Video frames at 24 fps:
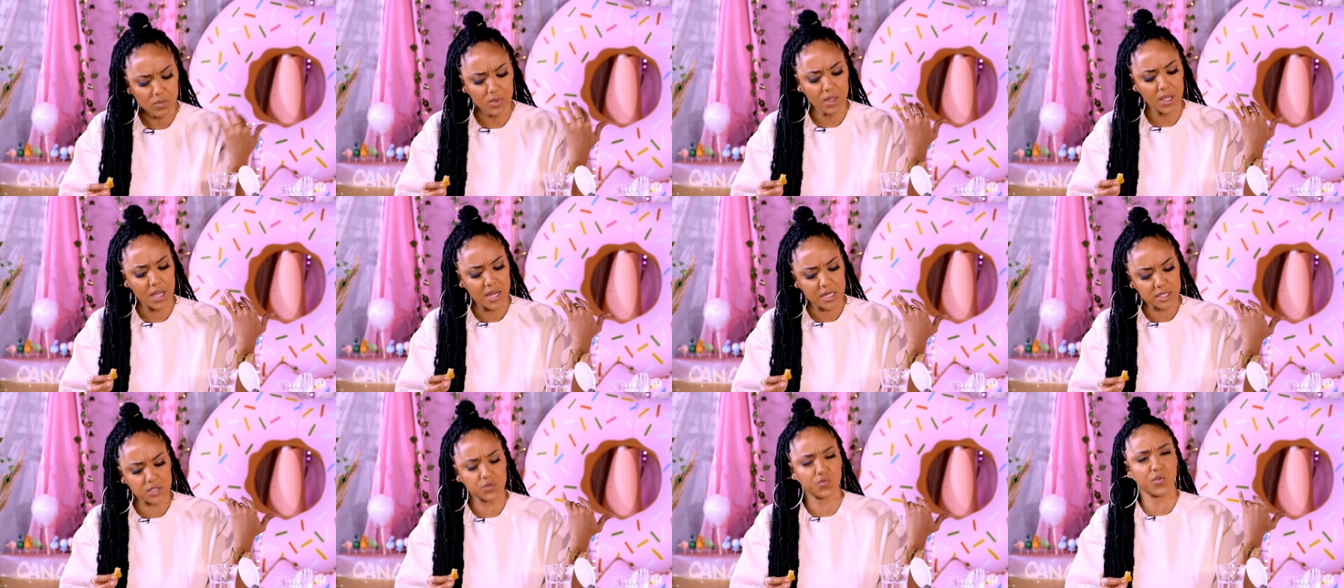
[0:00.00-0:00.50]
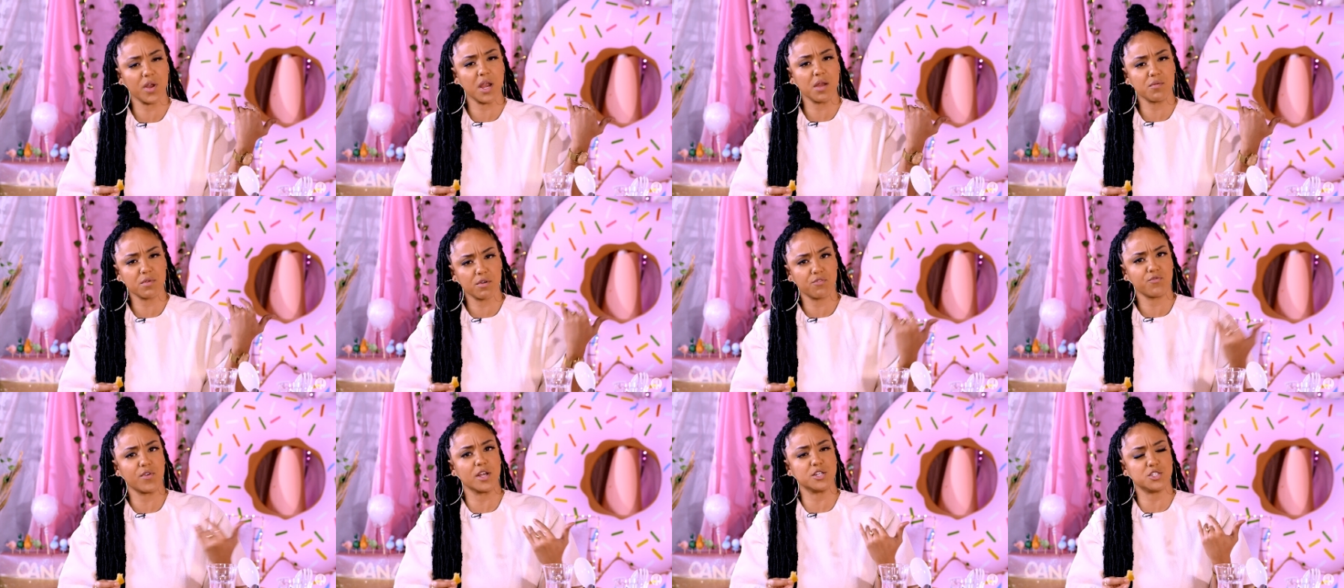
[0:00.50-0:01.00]
And it's very
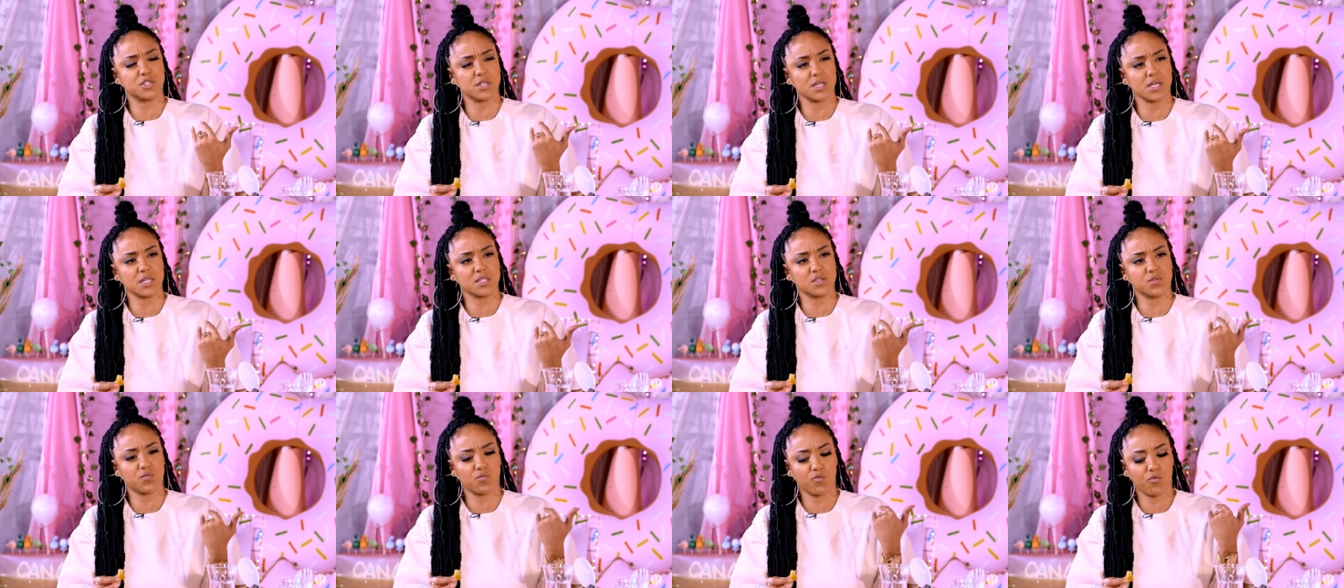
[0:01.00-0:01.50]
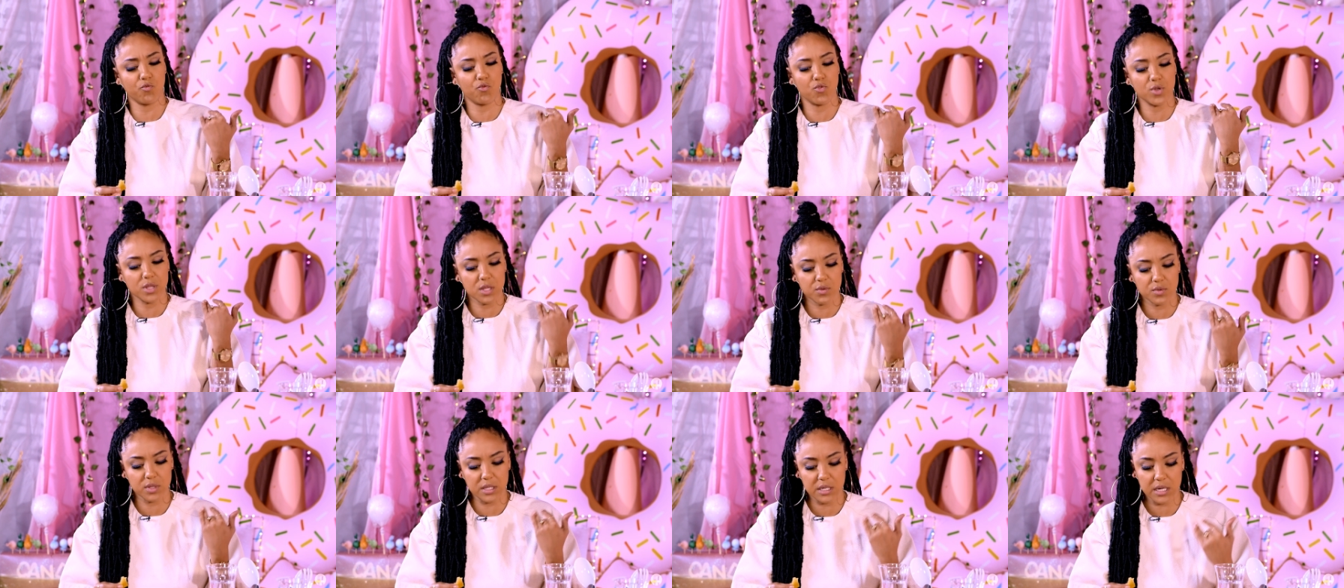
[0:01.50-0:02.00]
refreshing. It's really,
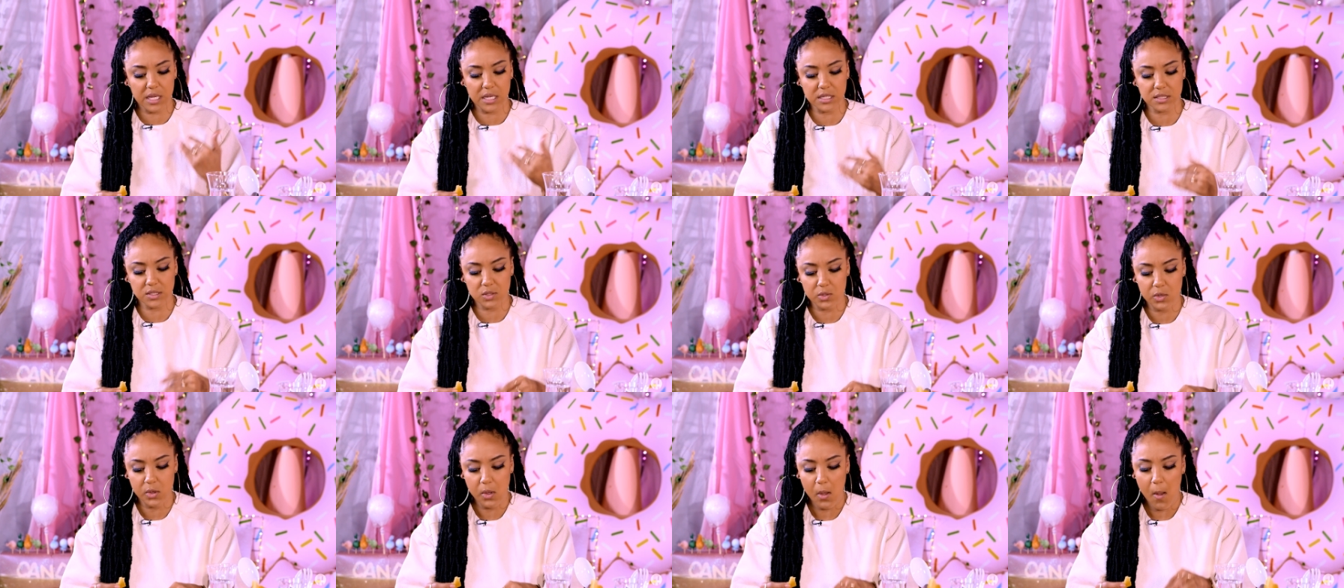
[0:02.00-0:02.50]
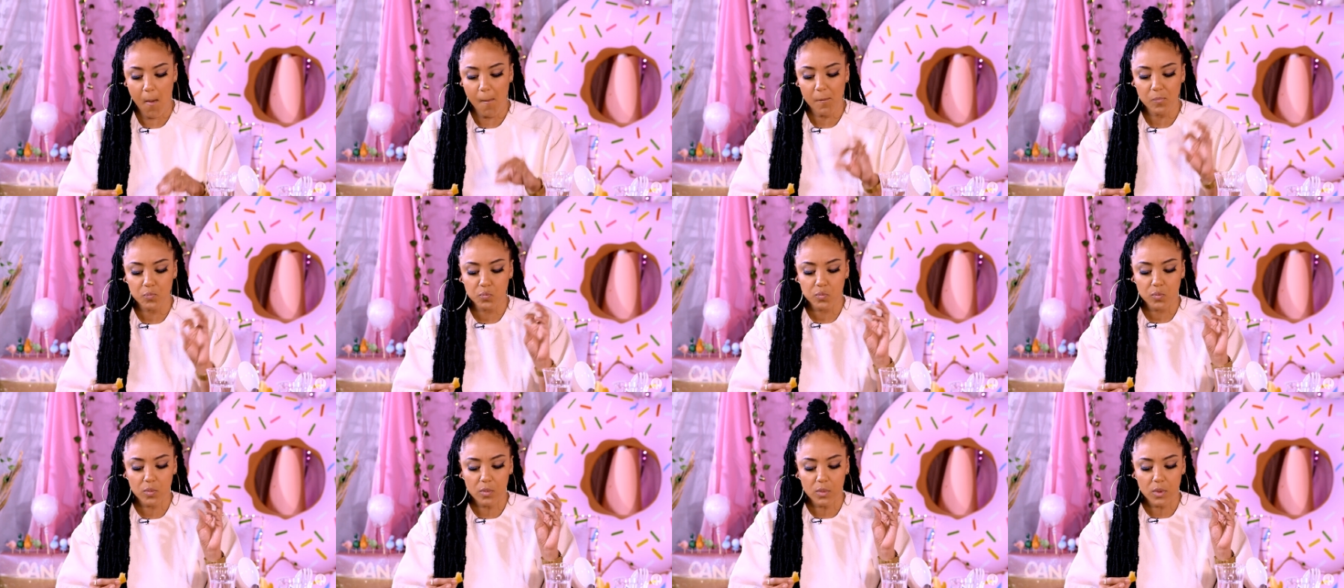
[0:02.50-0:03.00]
really nice. Yeah, it's
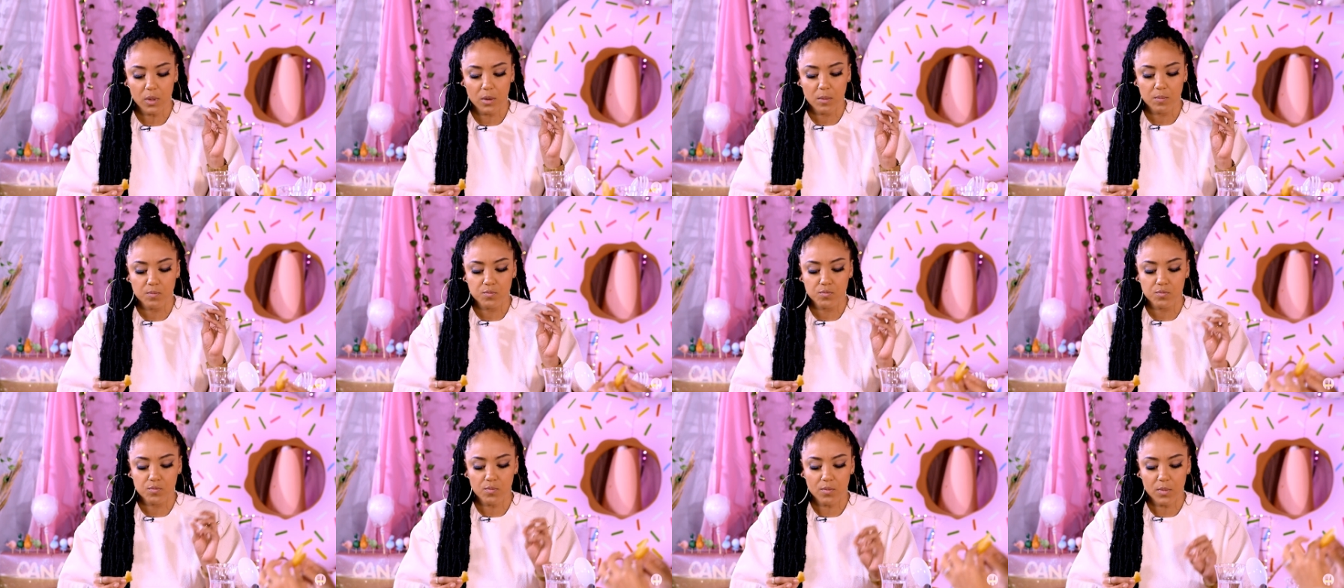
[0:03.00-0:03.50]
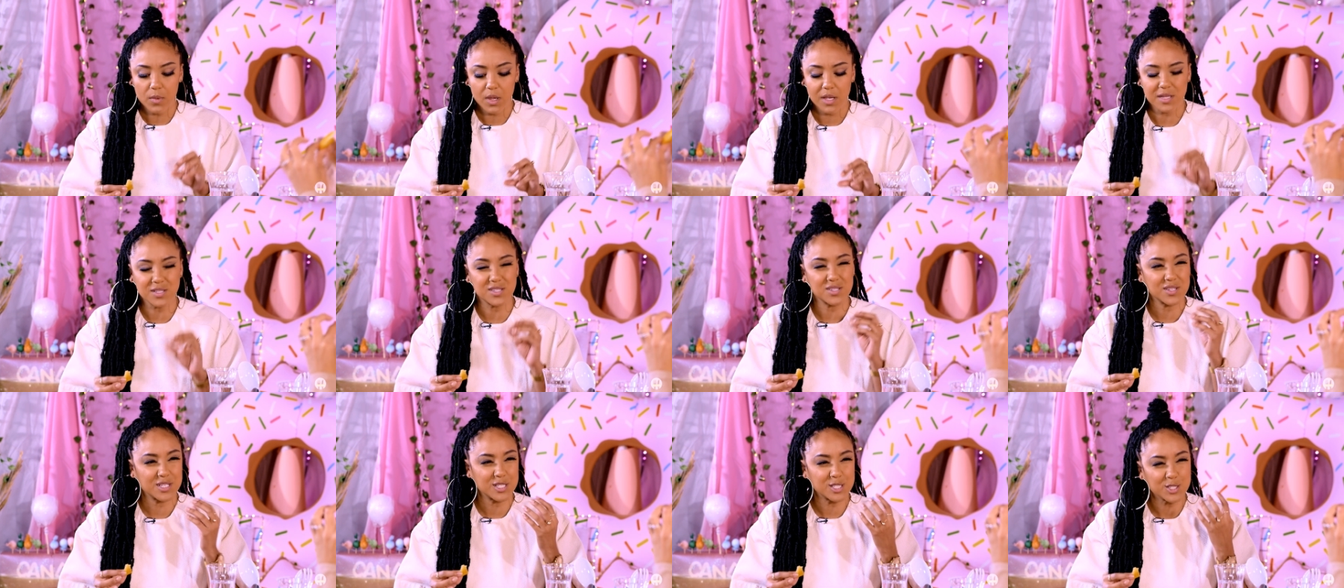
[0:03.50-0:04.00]
good. It's crunchy.
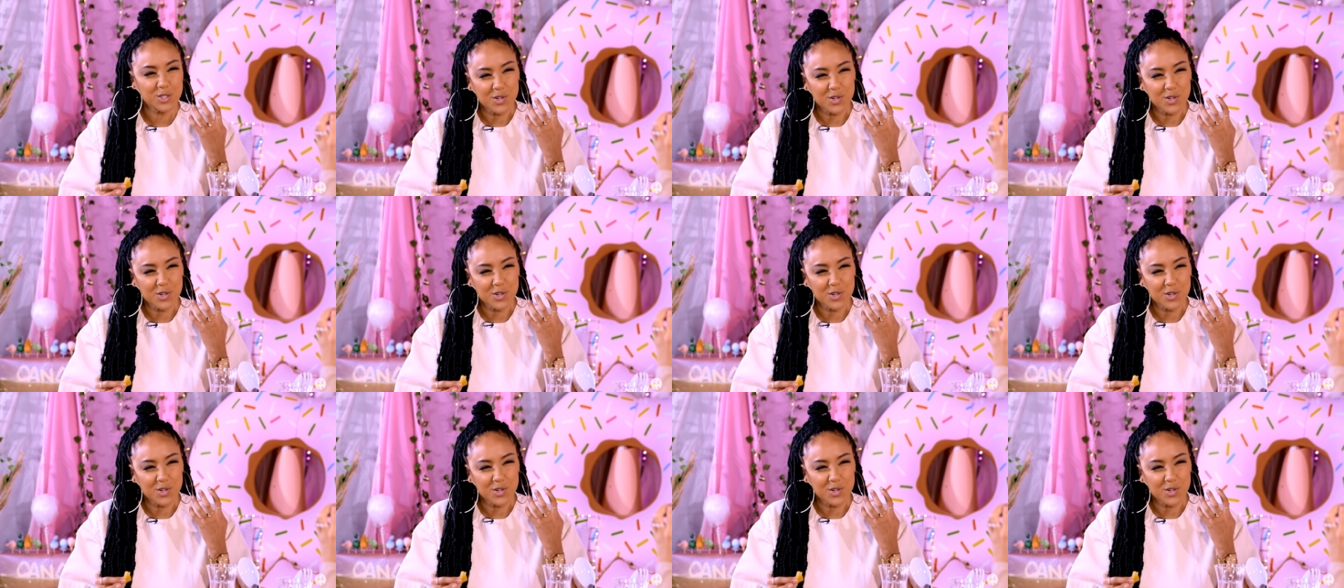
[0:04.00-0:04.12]
It's nice and